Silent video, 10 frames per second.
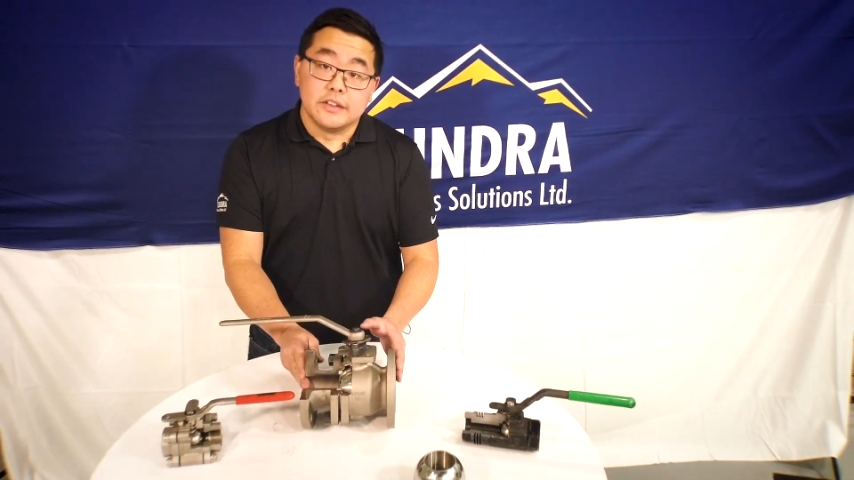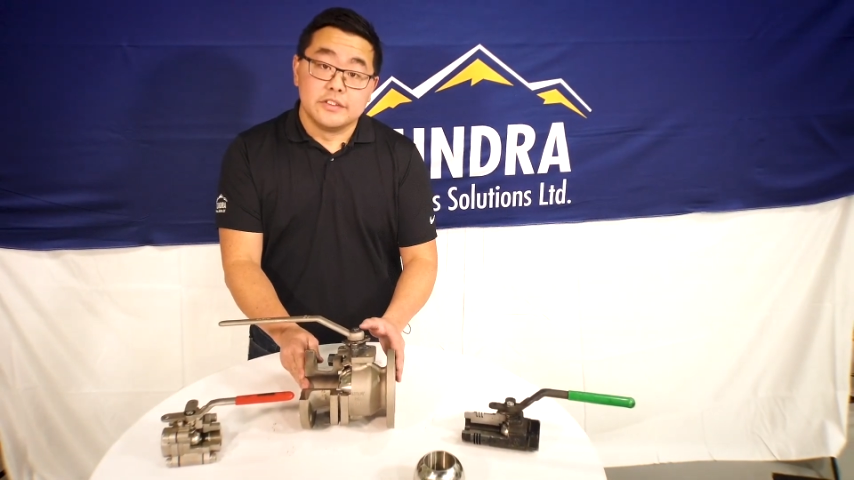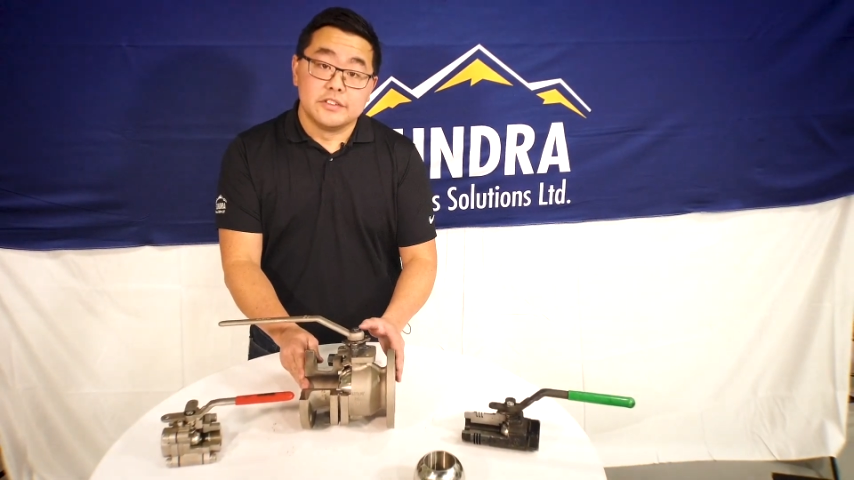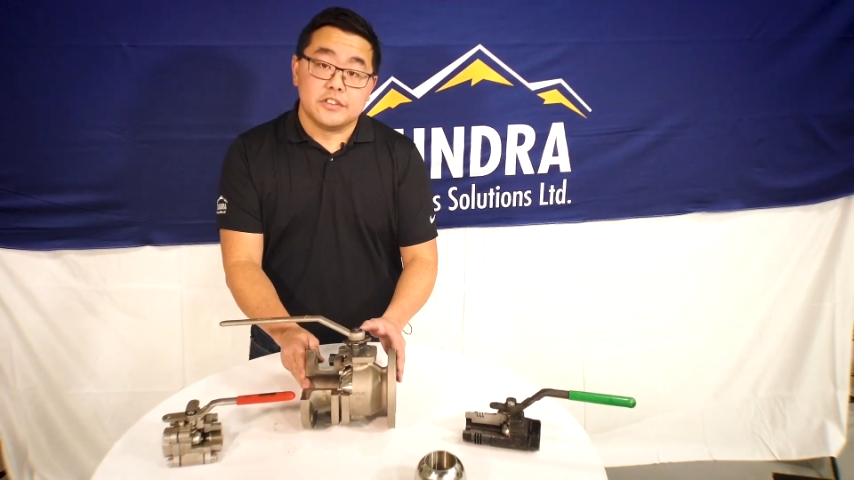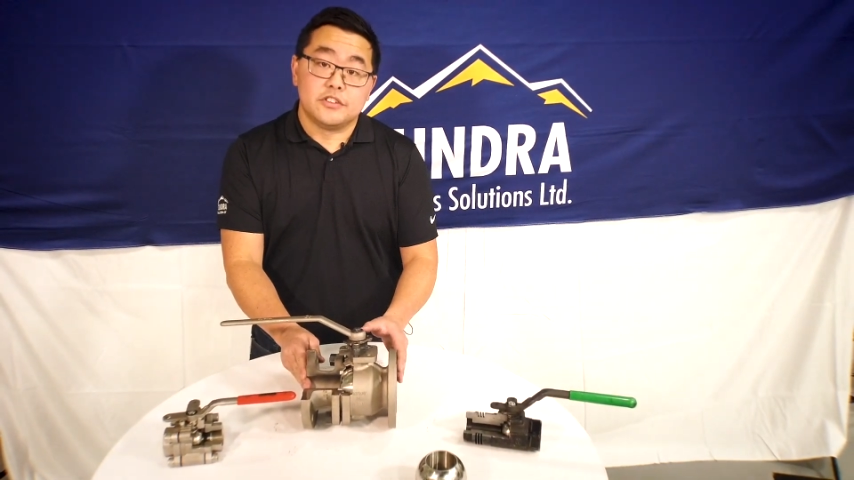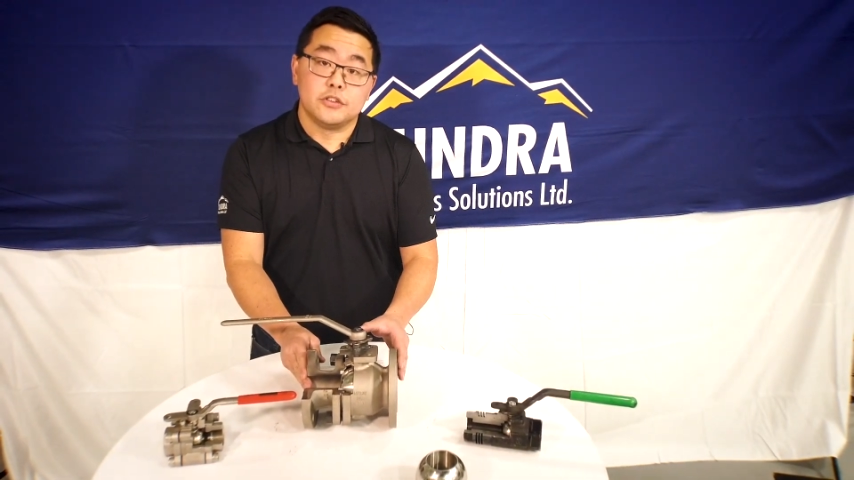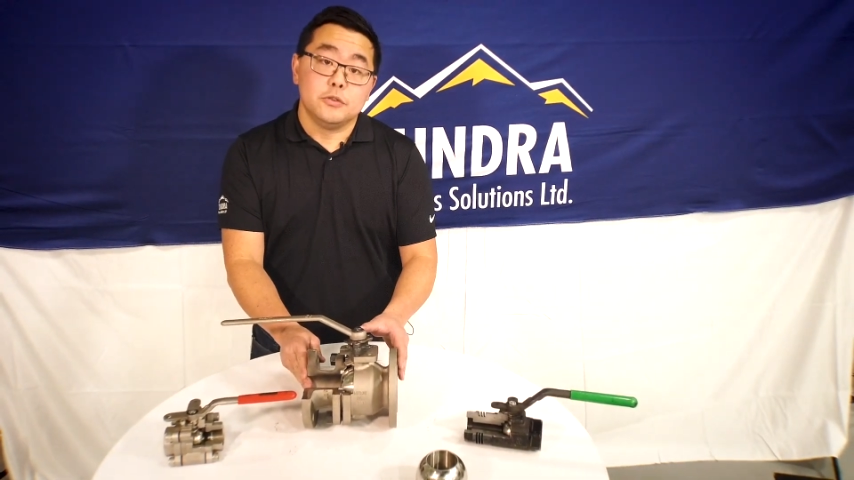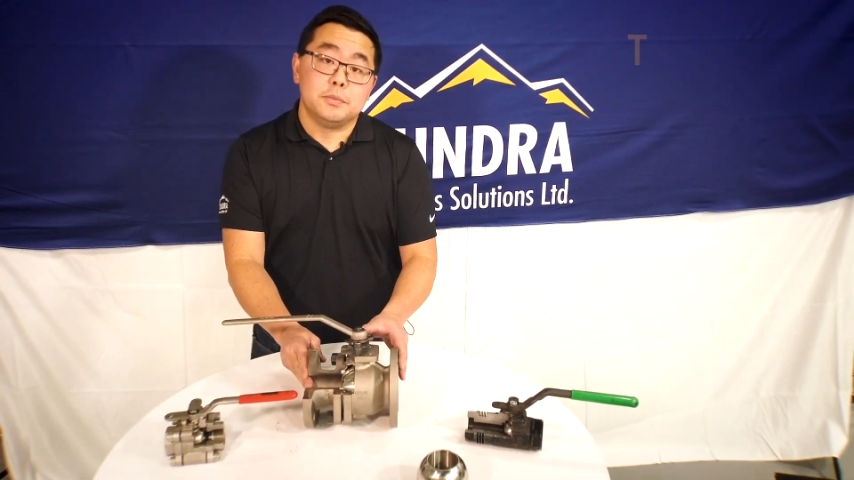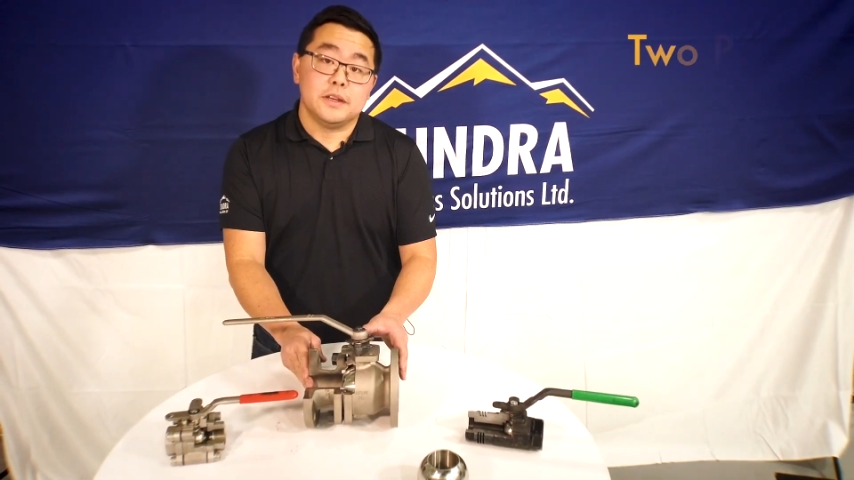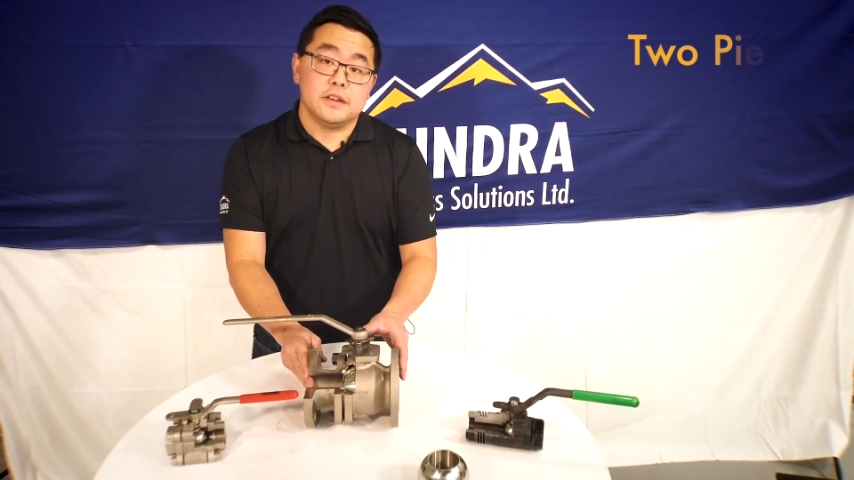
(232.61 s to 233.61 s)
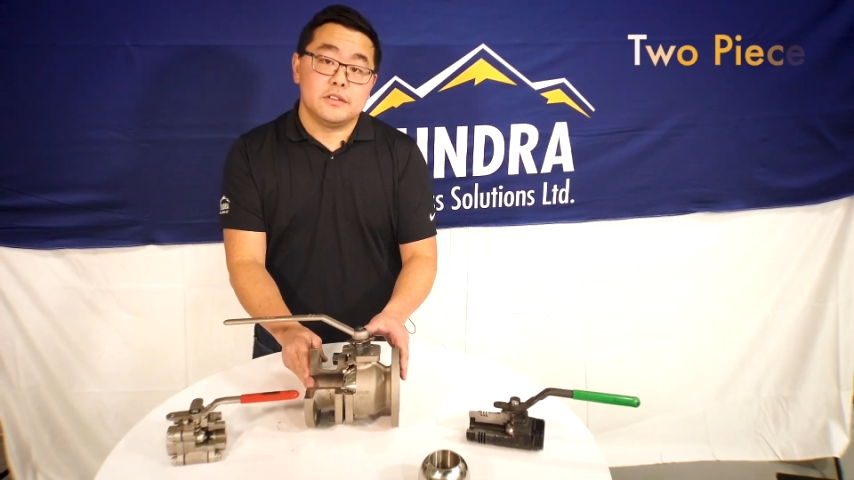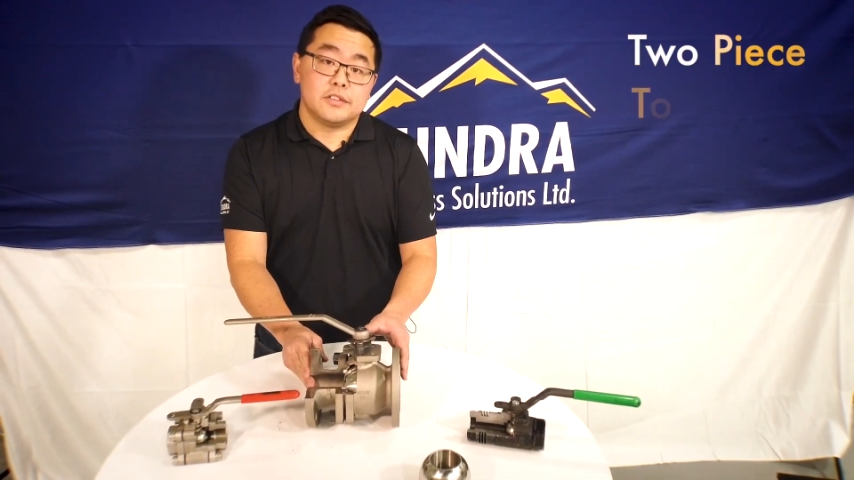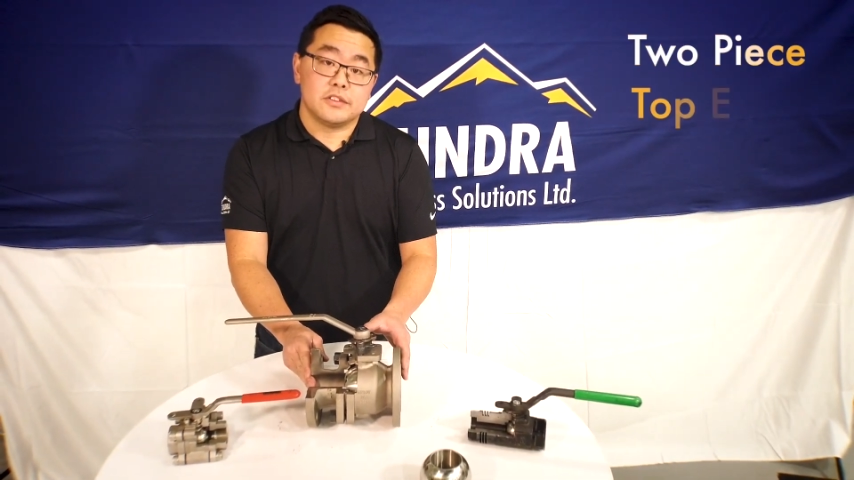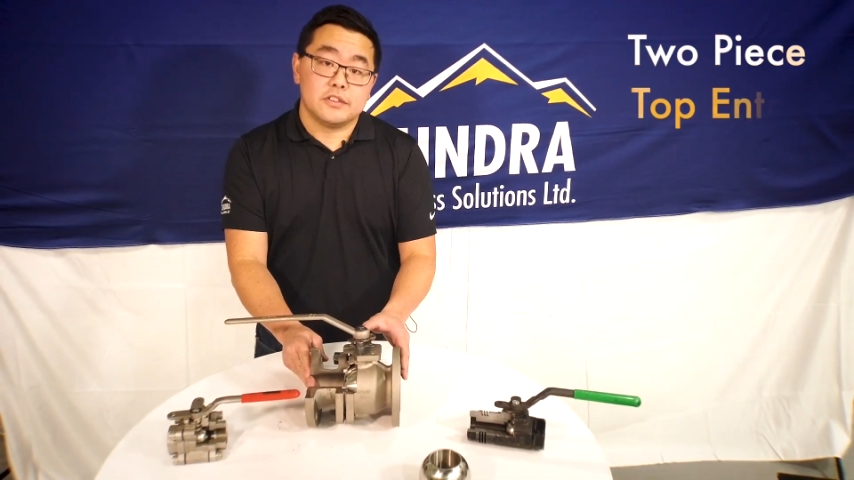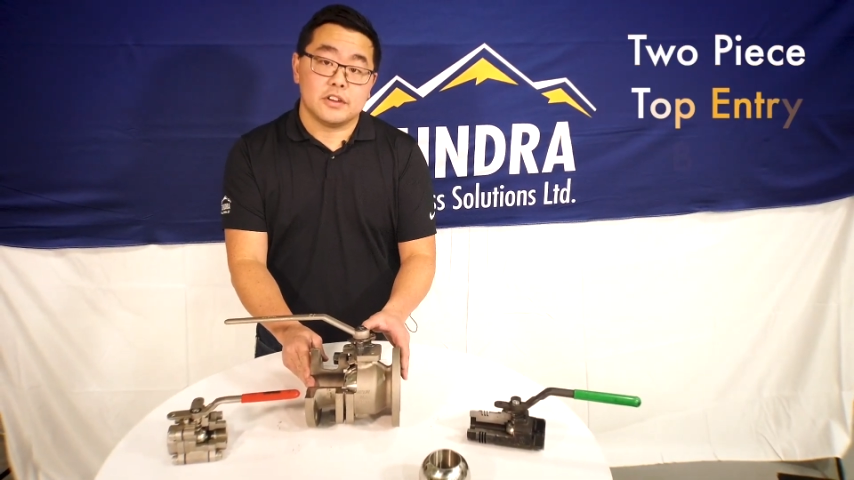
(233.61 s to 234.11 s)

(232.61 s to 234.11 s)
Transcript: This is a 2-piece